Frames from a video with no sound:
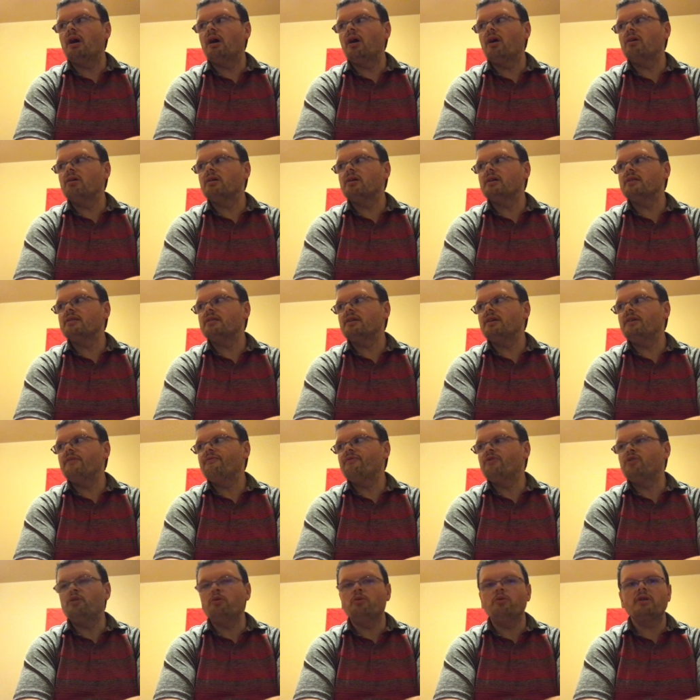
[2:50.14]
all I
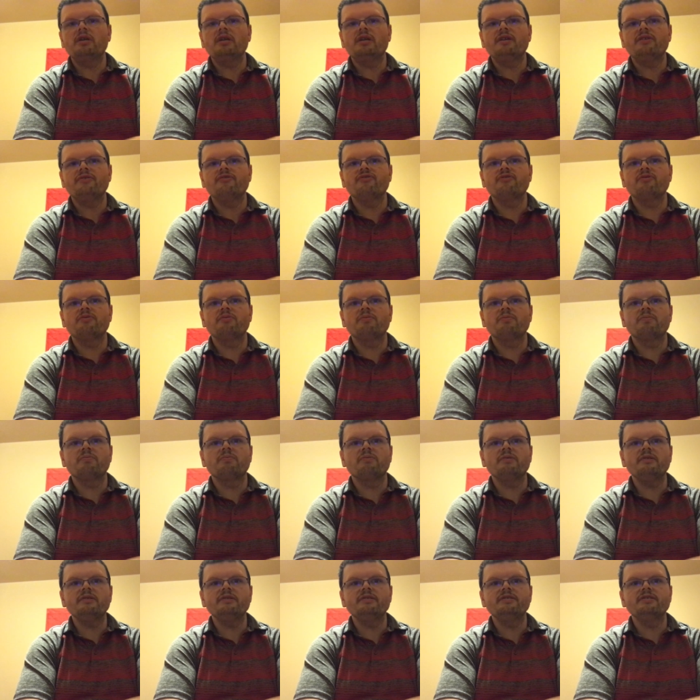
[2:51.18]
love doing is
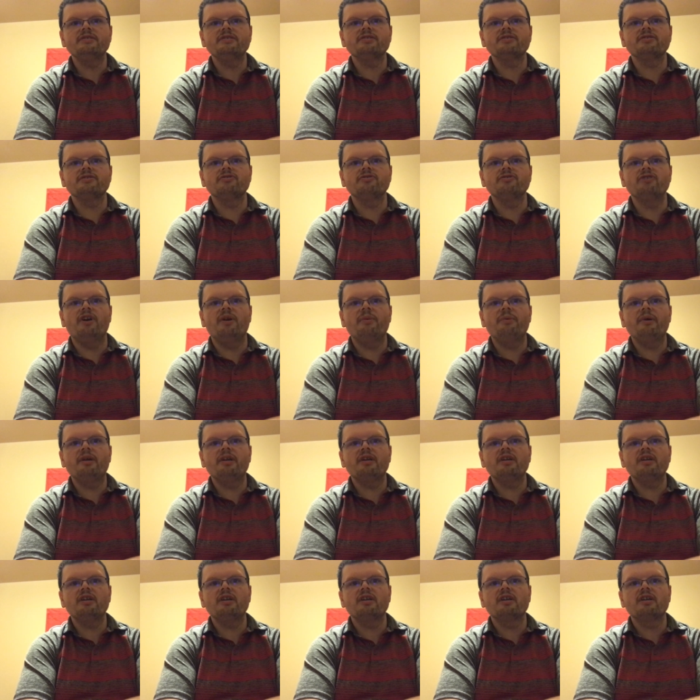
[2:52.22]
really just
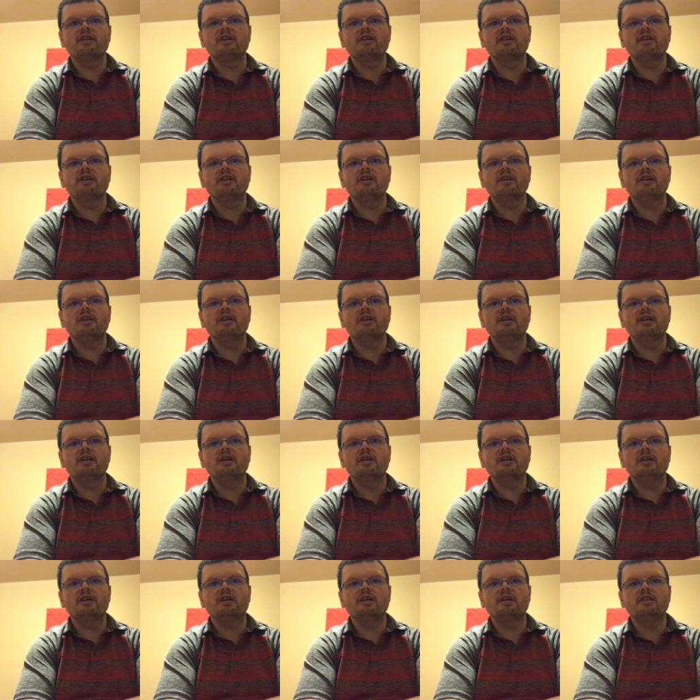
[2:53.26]
drumming
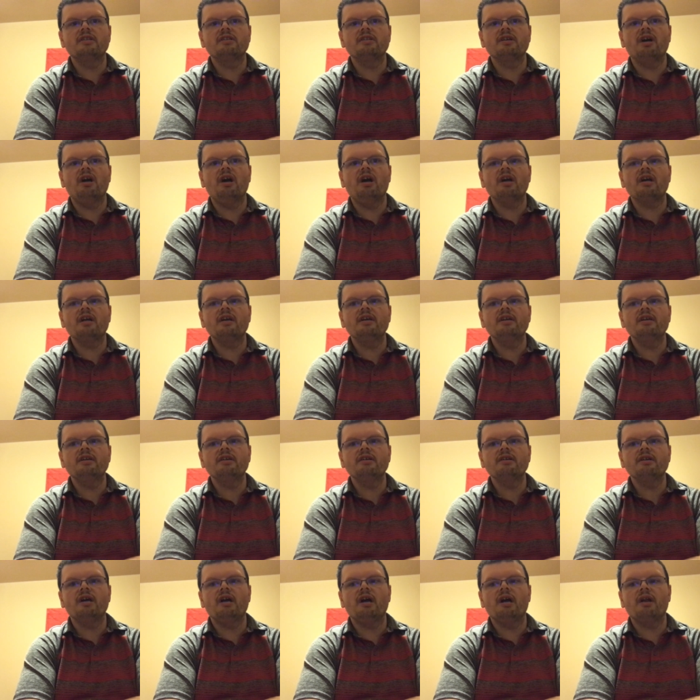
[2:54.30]
and
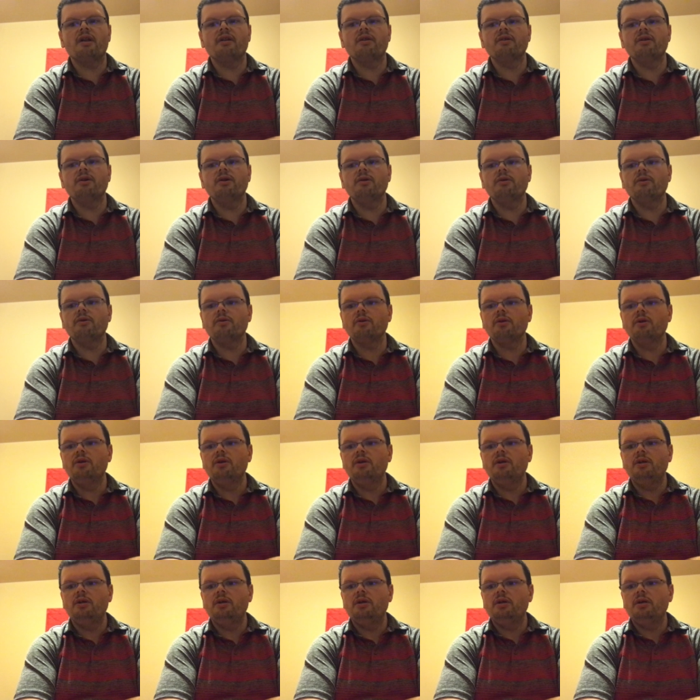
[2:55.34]
talking. I don't know.
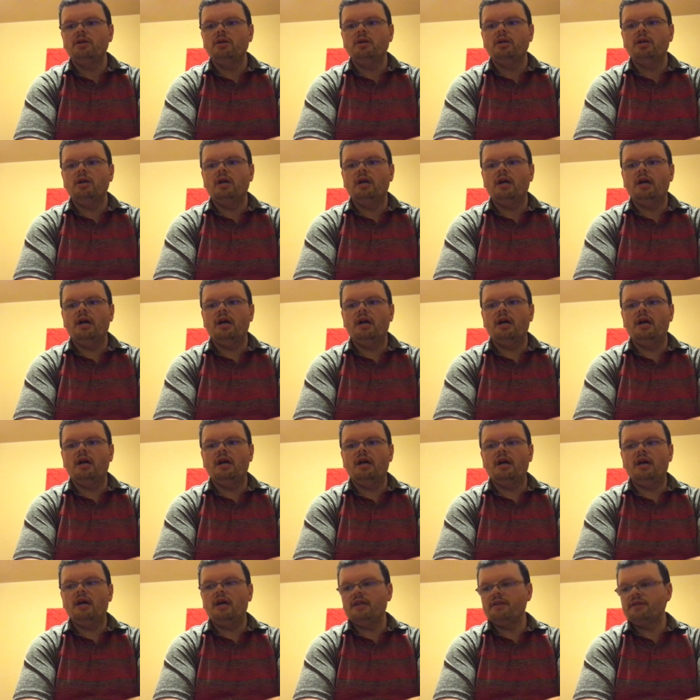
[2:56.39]

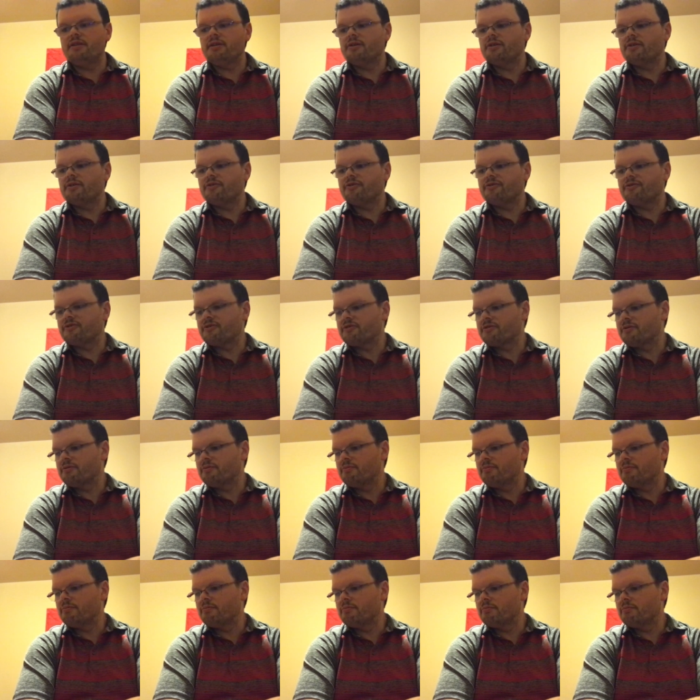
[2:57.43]
And there's
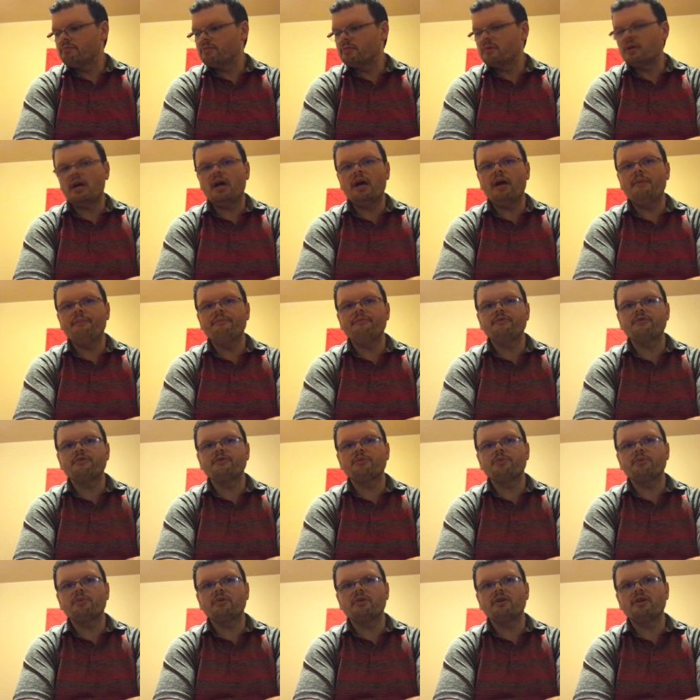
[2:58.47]

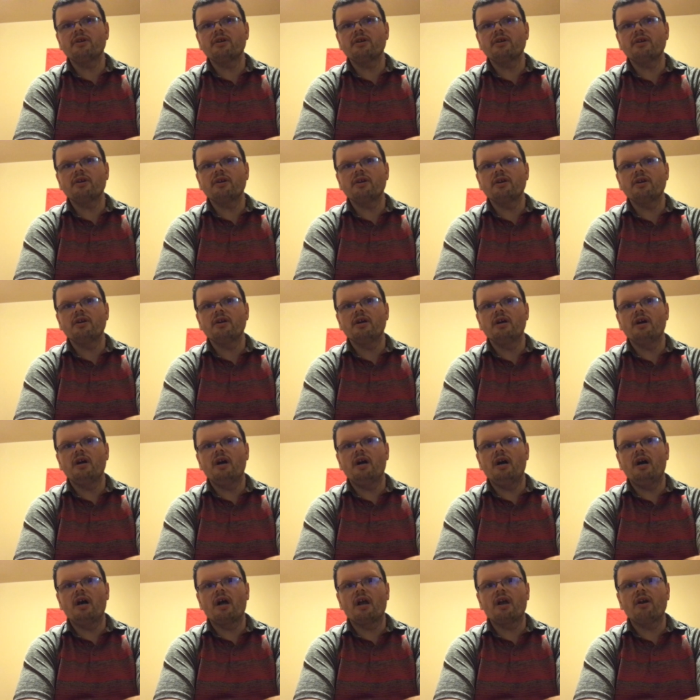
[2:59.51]
times where
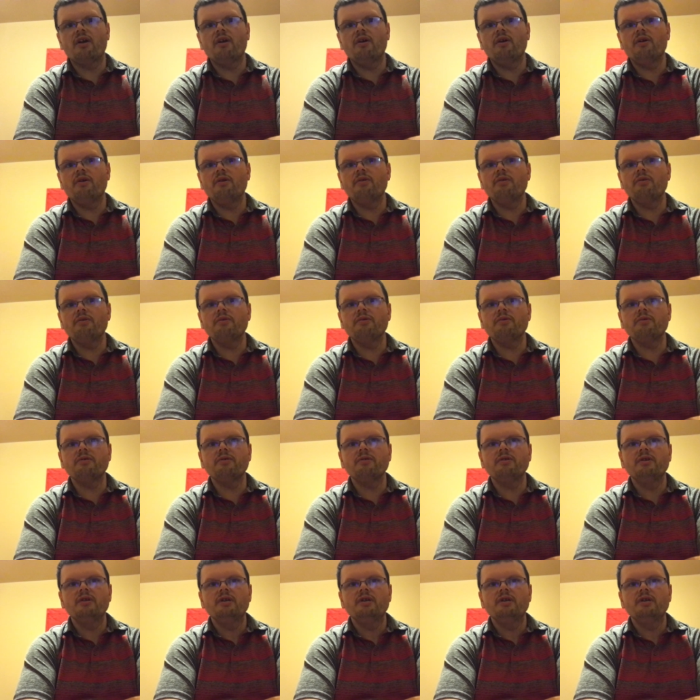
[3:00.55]
I go